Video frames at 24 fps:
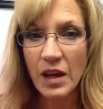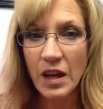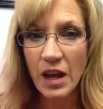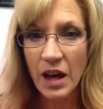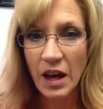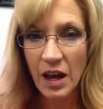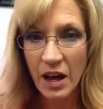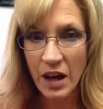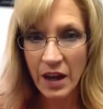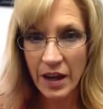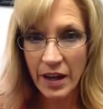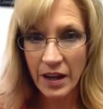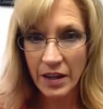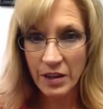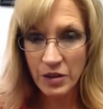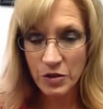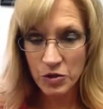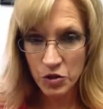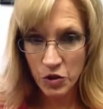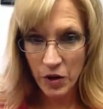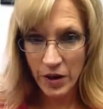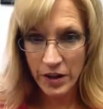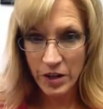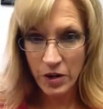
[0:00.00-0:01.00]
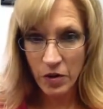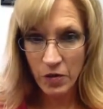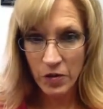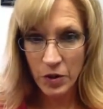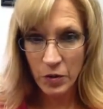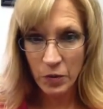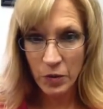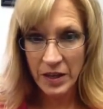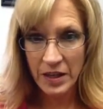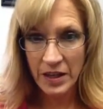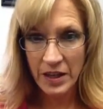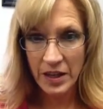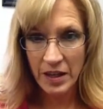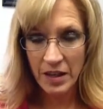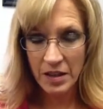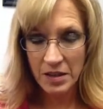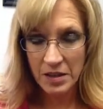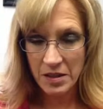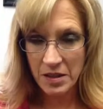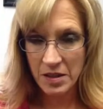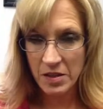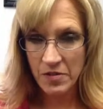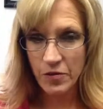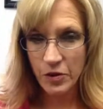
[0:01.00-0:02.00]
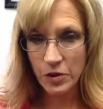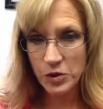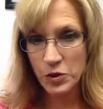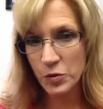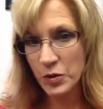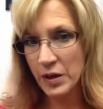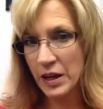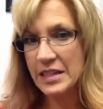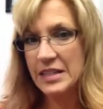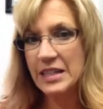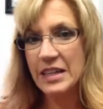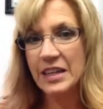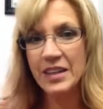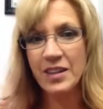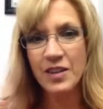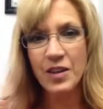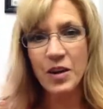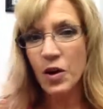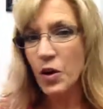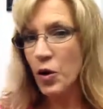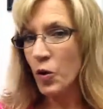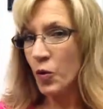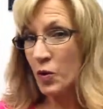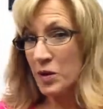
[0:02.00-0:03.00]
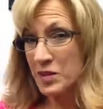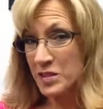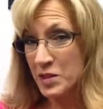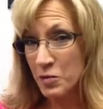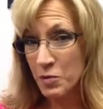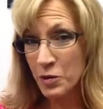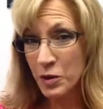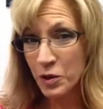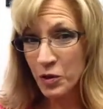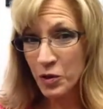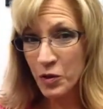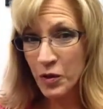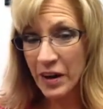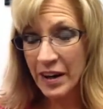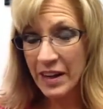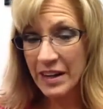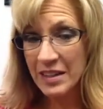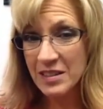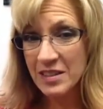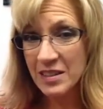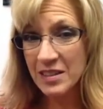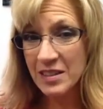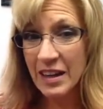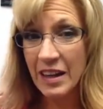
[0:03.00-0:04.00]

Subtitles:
I tried it over the weekend. The first one I did wasn't real great.